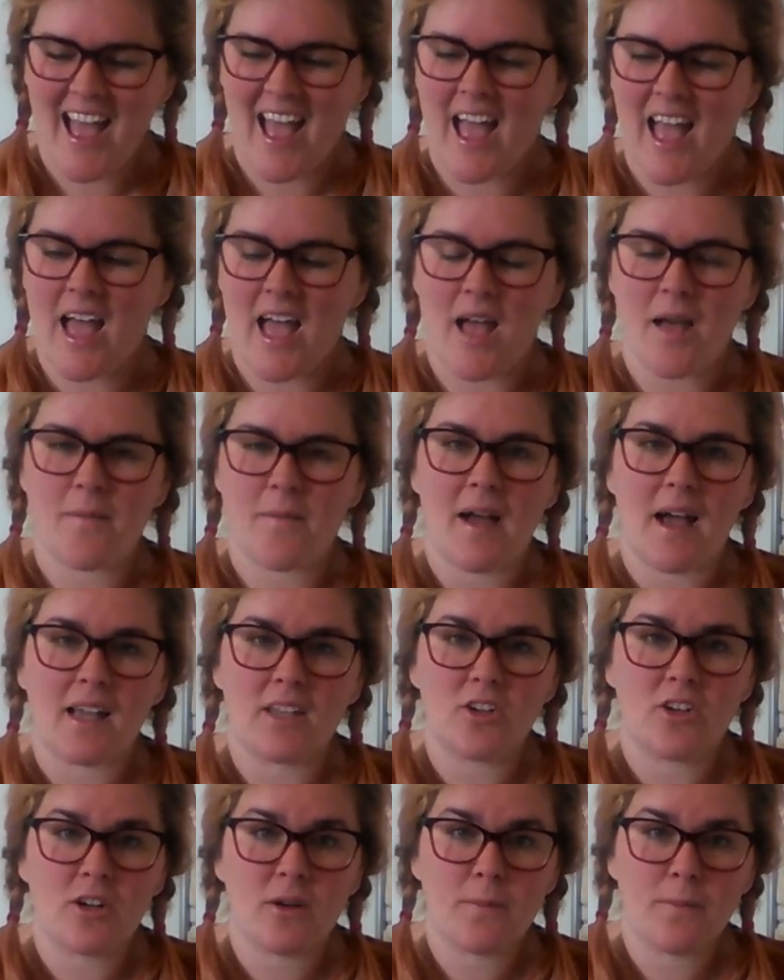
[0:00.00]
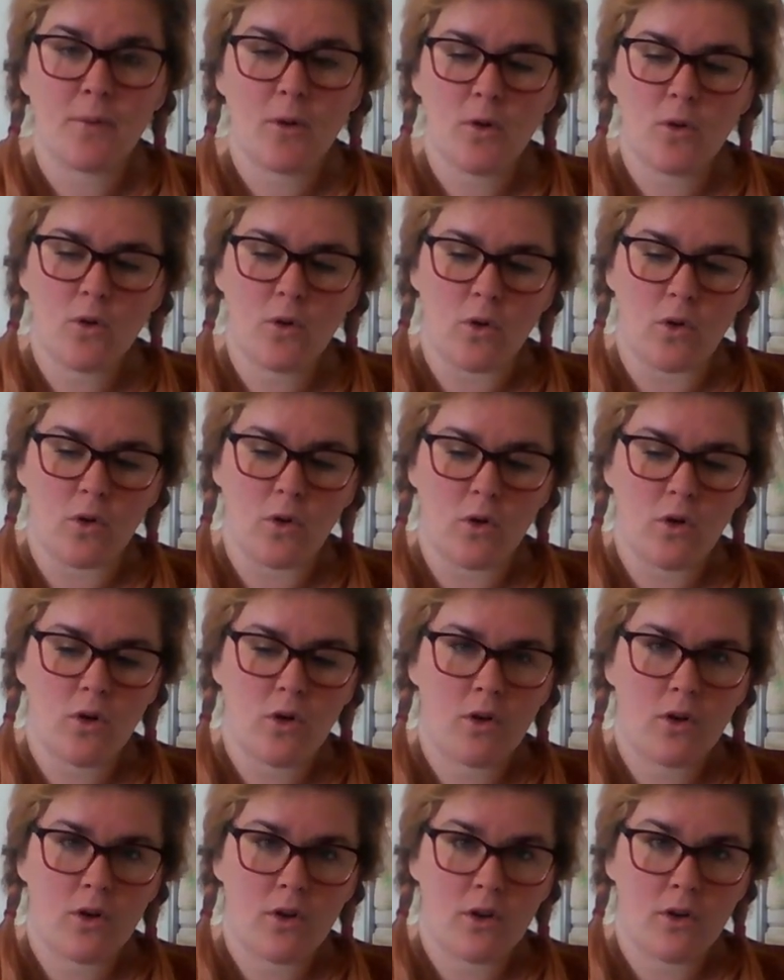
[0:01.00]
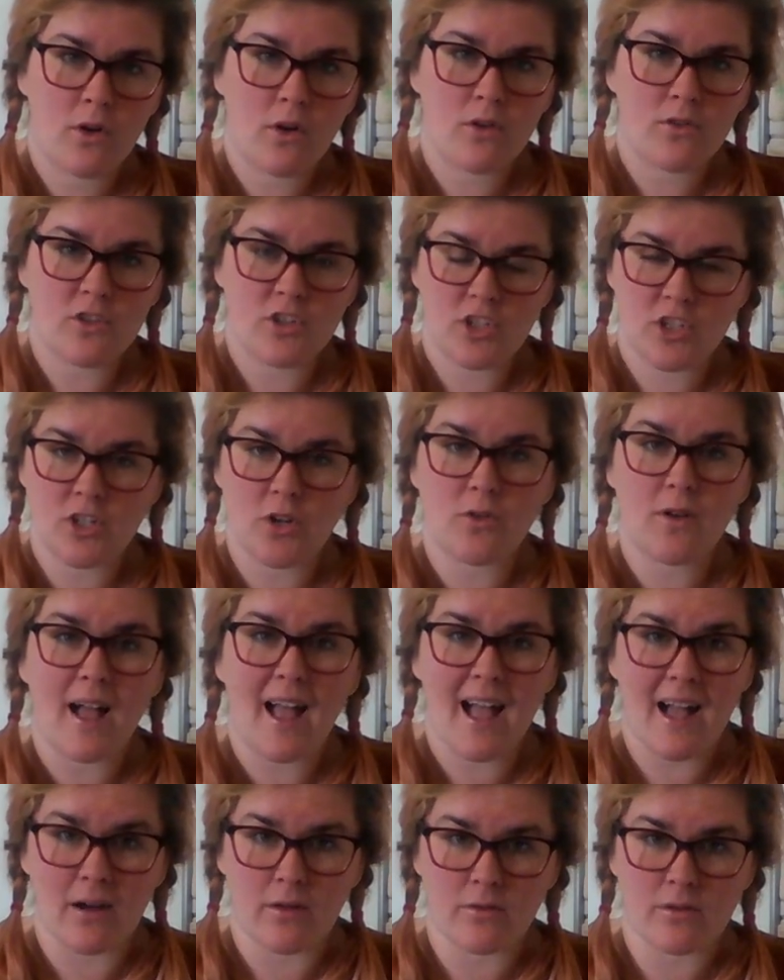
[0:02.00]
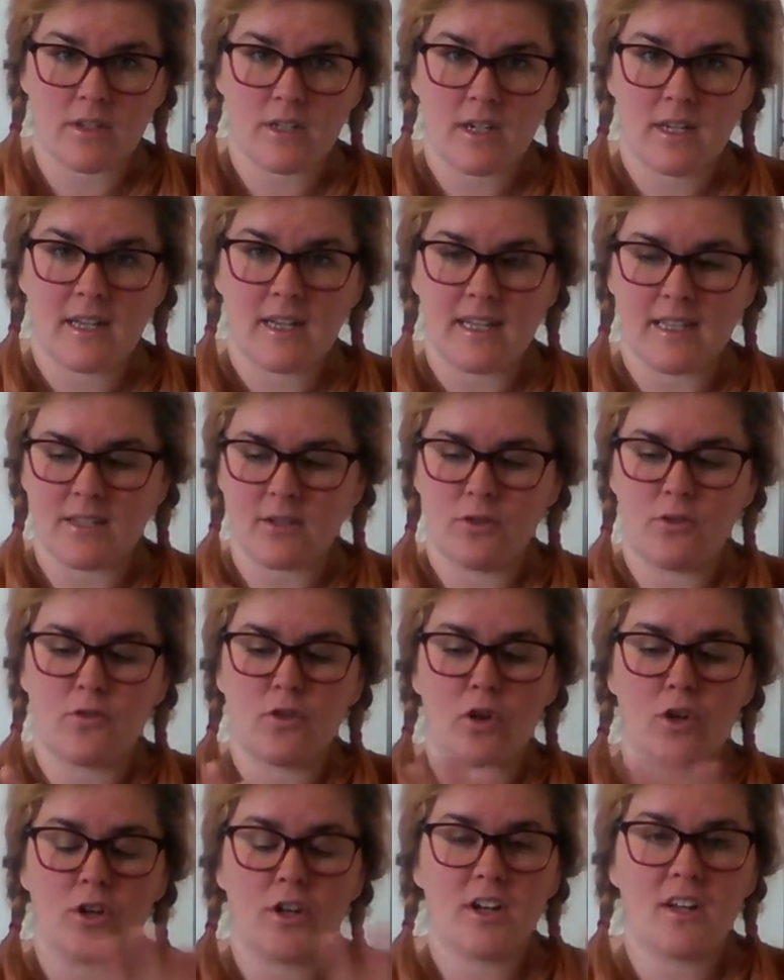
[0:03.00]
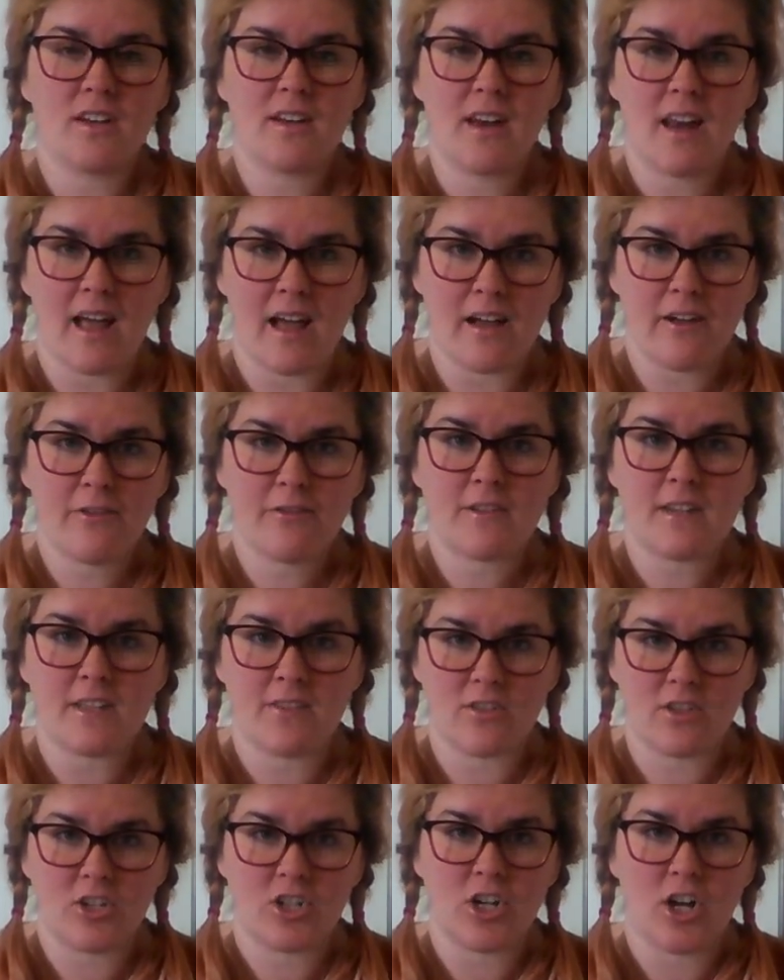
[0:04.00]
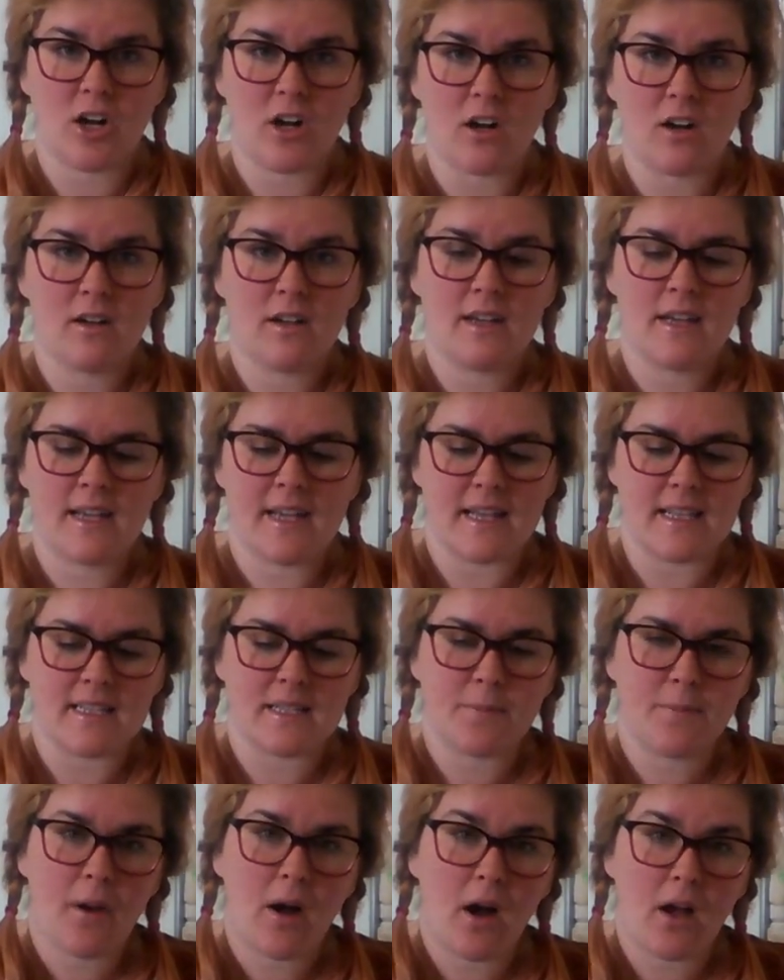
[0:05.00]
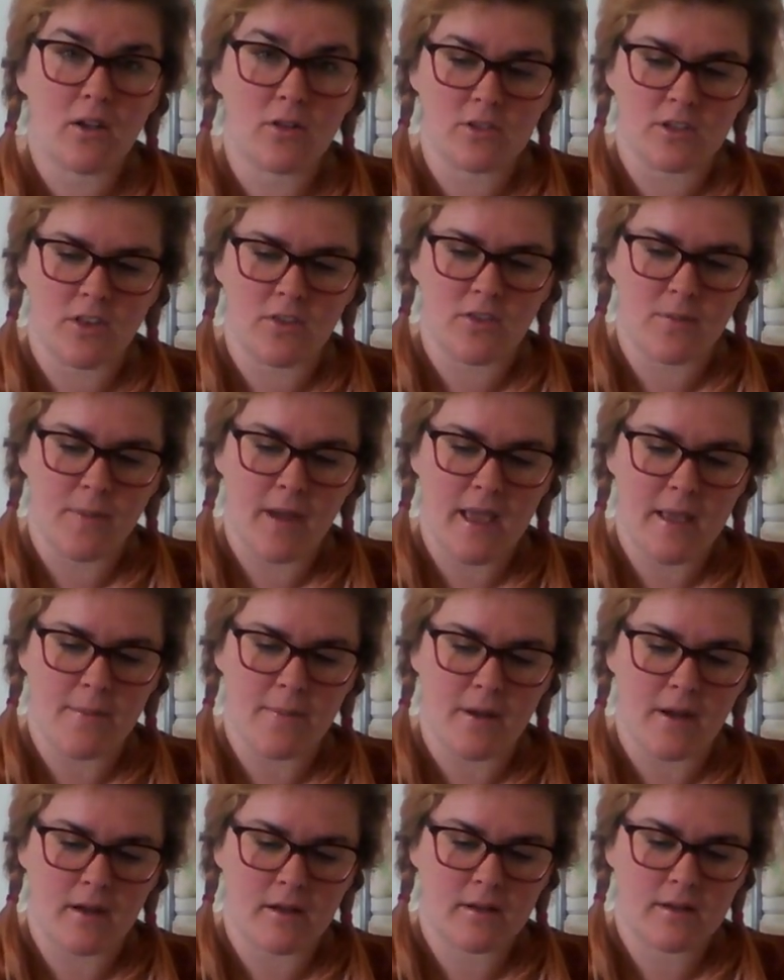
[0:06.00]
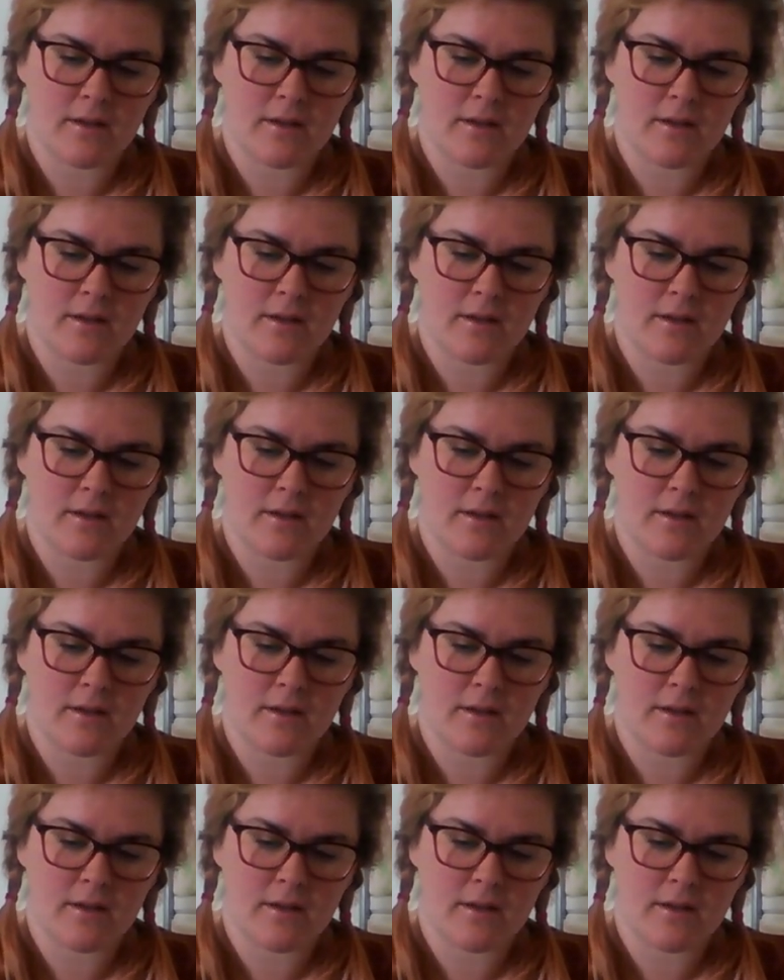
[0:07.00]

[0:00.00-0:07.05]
And you're going to pour the salt out until you've got none left in the jar into piles on the paper.